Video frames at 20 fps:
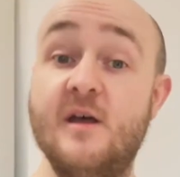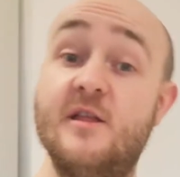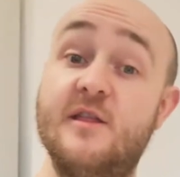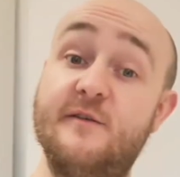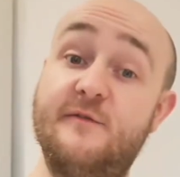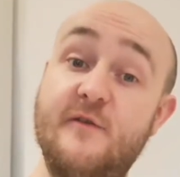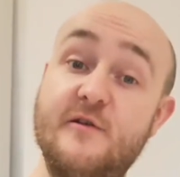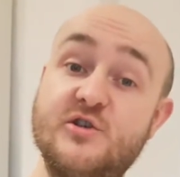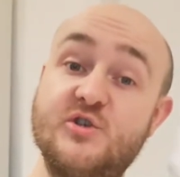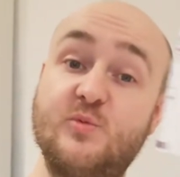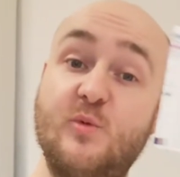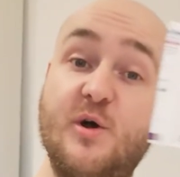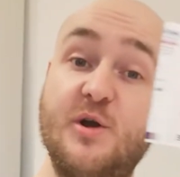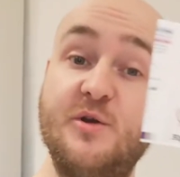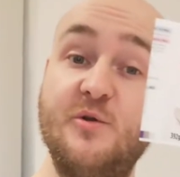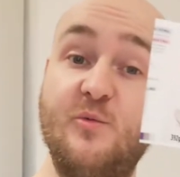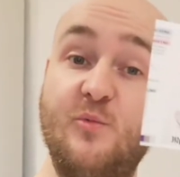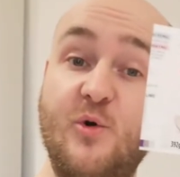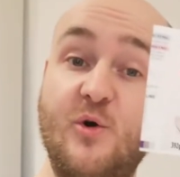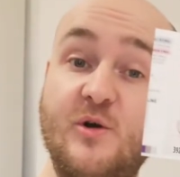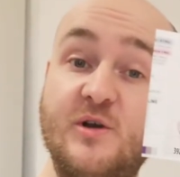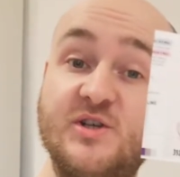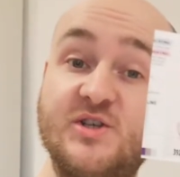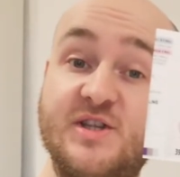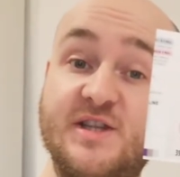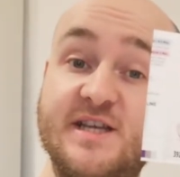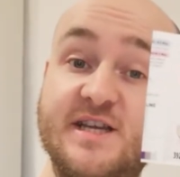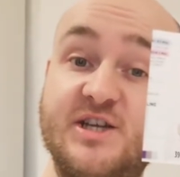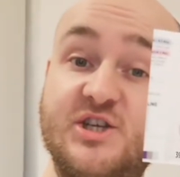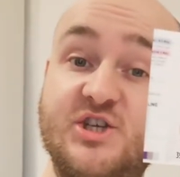The first one
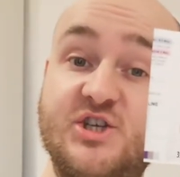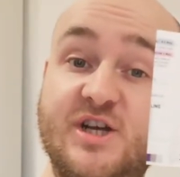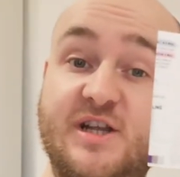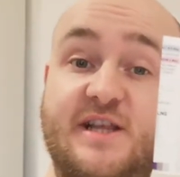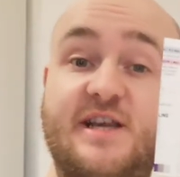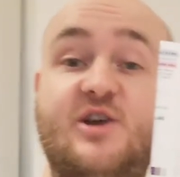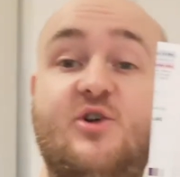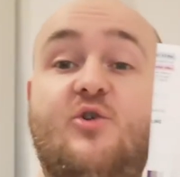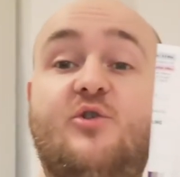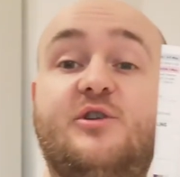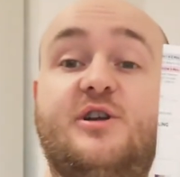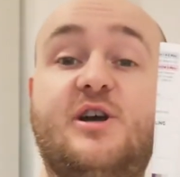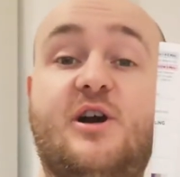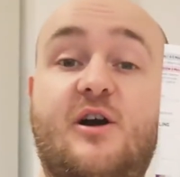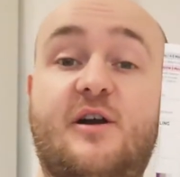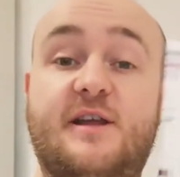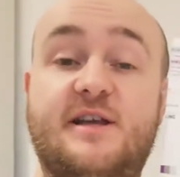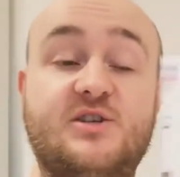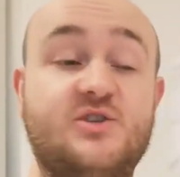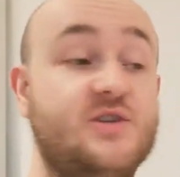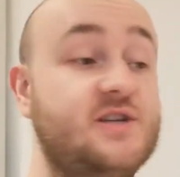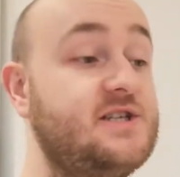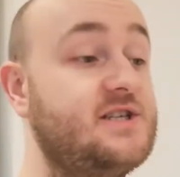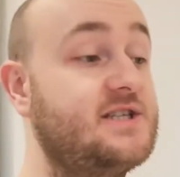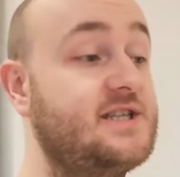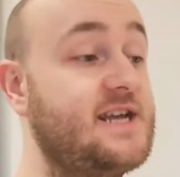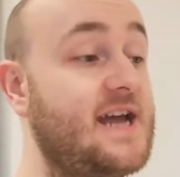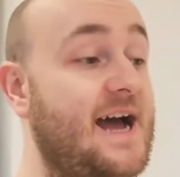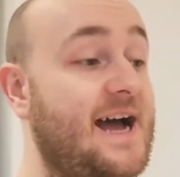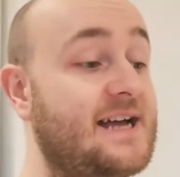was the chili con carne. So this
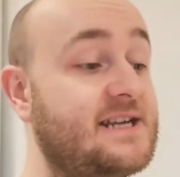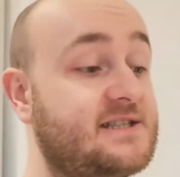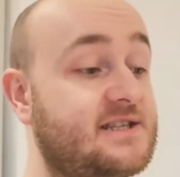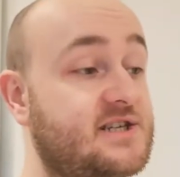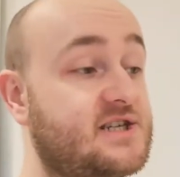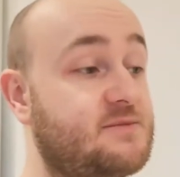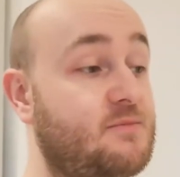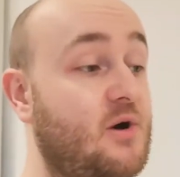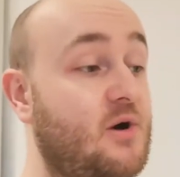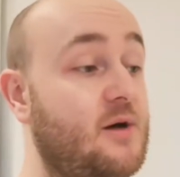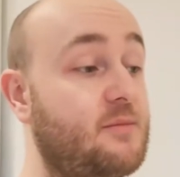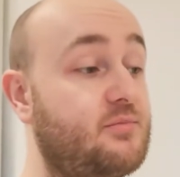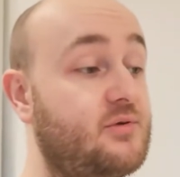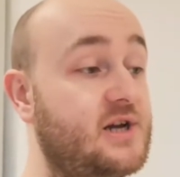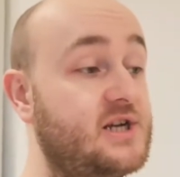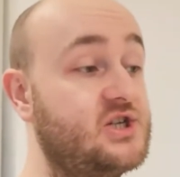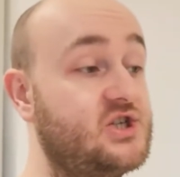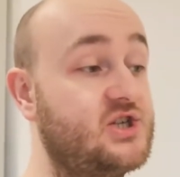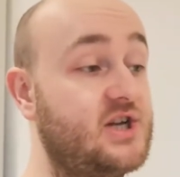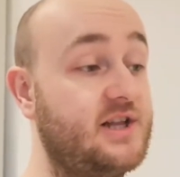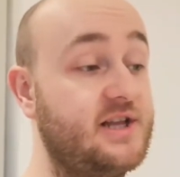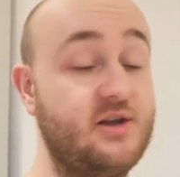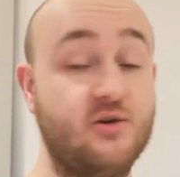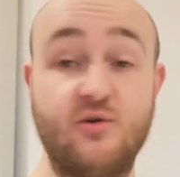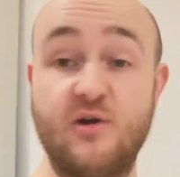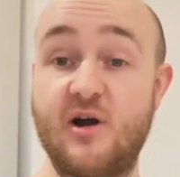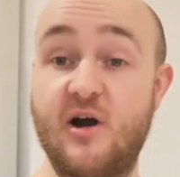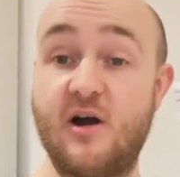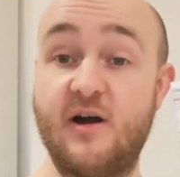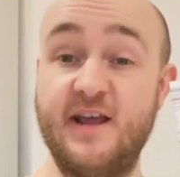is the Asda Smart Price chili
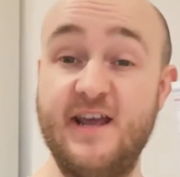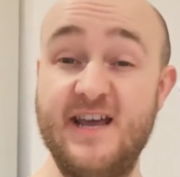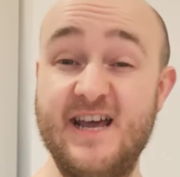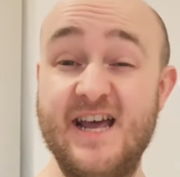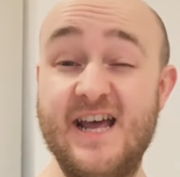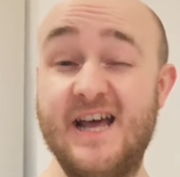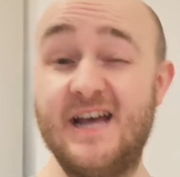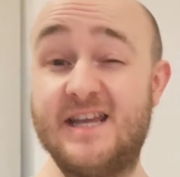con carne.